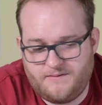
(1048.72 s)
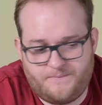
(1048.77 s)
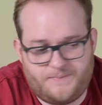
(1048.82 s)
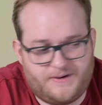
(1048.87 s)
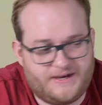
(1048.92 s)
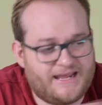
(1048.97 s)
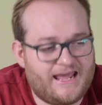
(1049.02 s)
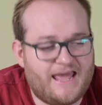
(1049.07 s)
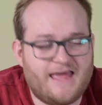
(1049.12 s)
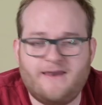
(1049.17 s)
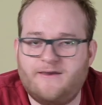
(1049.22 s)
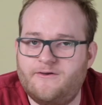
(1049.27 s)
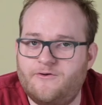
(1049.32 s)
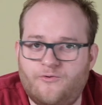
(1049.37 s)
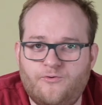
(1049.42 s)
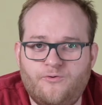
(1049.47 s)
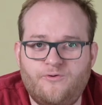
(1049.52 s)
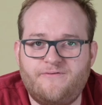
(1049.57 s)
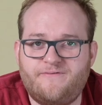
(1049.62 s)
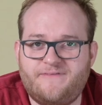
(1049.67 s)
But again,
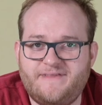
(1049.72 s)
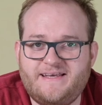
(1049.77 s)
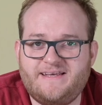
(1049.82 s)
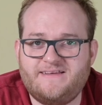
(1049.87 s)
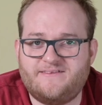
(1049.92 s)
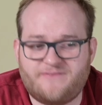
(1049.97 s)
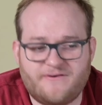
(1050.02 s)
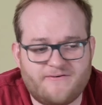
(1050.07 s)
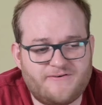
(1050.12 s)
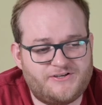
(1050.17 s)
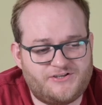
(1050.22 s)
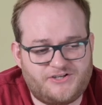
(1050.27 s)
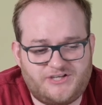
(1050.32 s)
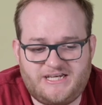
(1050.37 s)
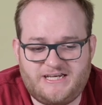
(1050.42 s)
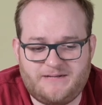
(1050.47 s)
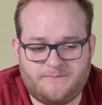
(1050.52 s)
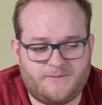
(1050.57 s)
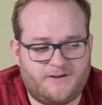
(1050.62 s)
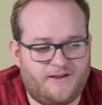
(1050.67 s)
all of these very
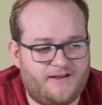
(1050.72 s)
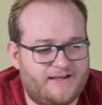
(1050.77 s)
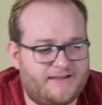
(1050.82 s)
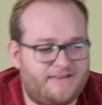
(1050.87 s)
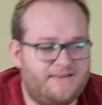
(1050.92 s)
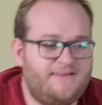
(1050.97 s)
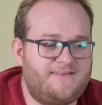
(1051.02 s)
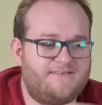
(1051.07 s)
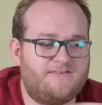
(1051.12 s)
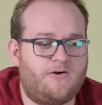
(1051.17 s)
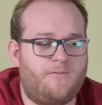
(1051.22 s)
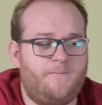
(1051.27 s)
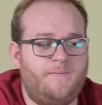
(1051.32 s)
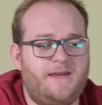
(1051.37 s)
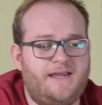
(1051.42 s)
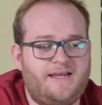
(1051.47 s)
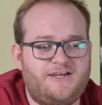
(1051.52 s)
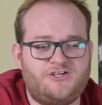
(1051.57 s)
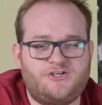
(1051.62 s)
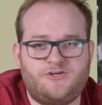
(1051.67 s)
cheap. Like, this
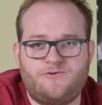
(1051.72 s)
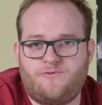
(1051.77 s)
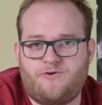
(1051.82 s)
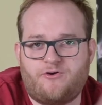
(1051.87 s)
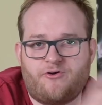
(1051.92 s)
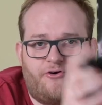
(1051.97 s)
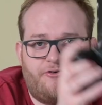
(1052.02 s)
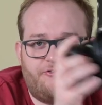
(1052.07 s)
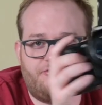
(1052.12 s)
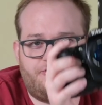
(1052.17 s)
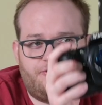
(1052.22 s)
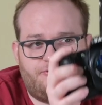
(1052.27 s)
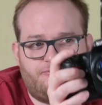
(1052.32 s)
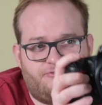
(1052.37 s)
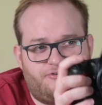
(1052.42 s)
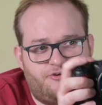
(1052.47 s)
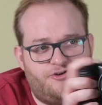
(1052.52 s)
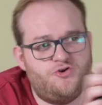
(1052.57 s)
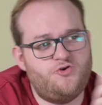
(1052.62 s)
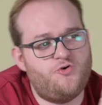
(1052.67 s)
combination would cost you
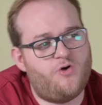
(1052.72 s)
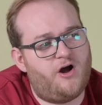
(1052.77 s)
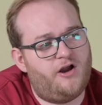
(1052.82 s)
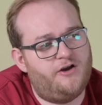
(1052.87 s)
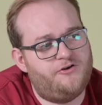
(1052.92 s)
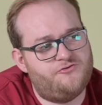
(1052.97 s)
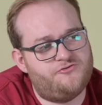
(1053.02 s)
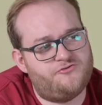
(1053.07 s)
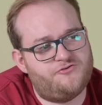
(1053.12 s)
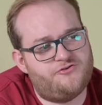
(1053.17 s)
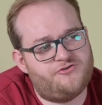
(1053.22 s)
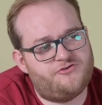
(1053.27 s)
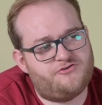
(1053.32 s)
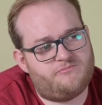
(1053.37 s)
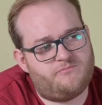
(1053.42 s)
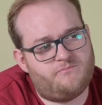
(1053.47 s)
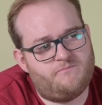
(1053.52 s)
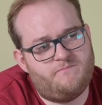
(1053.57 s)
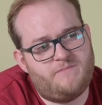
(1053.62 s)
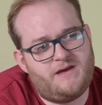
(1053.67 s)

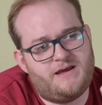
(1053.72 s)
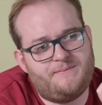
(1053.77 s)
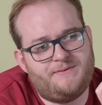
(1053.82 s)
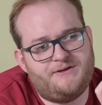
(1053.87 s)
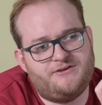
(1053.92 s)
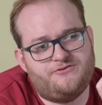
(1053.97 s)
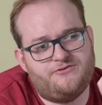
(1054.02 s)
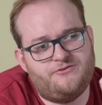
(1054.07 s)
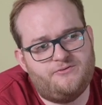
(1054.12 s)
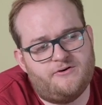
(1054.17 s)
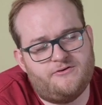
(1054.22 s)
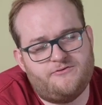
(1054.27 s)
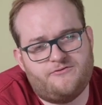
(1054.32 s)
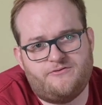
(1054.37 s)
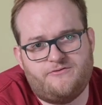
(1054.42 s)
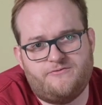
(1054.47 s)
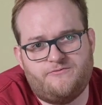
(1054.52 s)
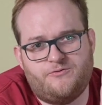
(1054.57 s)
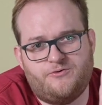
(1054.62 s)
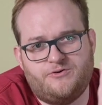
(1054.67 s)
£200, maybe
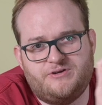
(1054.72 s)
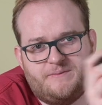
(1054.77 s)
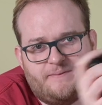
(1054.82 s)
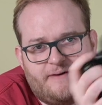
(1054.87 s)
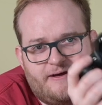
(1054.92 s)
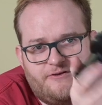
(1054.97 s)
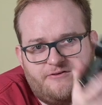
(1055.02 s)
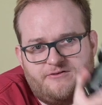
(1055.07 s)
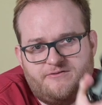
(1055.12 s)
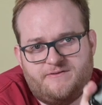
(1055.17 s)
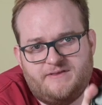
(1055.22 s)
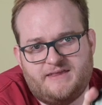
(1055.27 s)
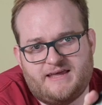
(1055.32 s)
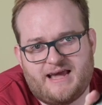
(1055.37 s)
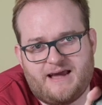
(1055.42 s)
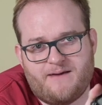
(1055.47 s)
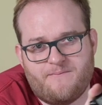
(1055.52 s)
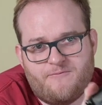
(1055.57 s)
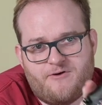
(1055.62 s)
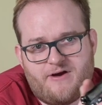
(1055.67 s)
£240 for the
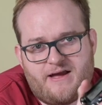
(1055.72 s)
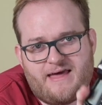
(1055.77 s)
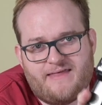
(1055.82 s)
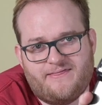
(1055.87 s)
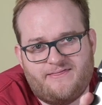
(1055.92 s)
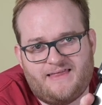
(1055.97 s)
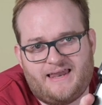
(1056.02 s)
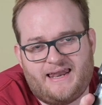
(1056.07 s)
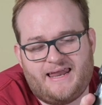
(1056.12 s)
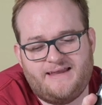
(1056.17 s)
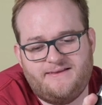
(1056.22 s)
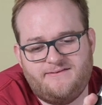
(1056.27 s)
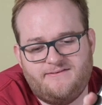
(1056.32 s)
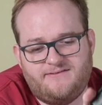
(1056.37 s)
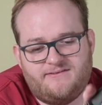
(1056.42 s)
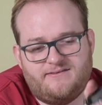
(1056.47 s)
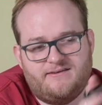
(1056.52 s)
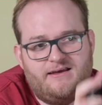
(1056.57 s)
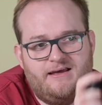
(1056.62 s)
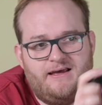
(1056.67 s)
camera and the
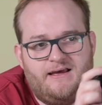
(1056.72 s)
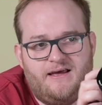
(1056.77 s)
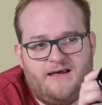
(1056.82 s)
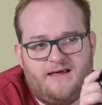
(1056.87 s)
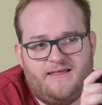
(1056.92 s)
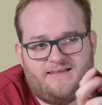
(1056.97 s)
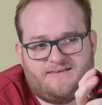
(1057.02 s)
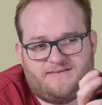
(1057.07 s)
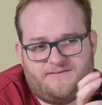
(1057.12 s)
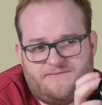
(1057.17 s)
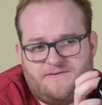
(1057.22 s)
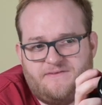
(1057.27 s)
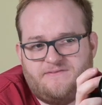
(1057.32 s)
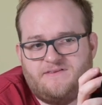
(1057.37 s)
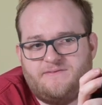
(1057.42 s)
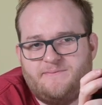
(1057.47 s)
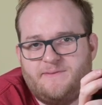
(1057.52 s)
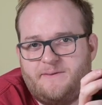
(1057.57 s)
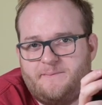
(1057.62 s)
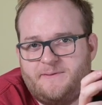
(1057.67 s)
lens. That's a
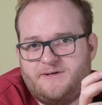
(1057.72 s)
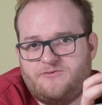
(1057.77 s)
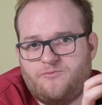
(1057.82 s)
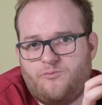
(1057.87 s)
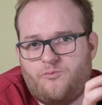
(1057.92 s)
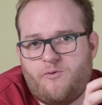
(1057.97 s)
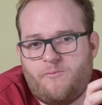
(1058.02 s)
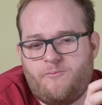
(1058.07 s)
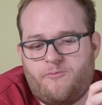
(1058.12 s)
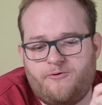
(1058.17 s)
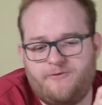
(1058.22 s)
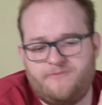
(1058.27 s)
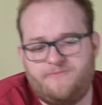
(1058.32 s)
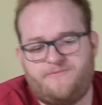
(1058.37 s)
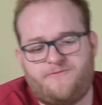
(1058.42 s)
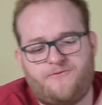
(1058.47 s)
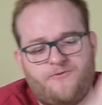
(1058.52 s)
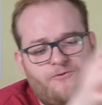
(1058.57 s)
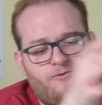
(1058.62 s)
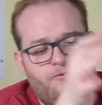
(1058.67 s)
50mm
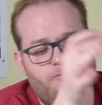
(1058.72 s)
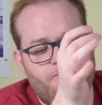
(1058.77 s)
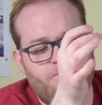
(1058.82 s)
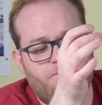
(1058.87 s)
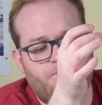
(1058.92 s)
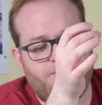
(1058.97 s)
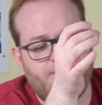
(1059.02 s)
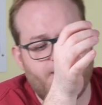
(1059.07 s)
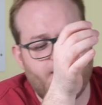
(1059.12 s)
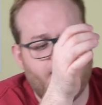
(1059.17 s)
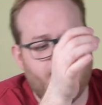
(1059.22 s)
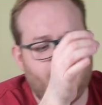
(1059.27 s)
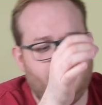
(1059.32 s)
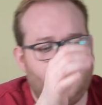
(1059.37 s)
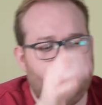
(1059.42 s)
1.4.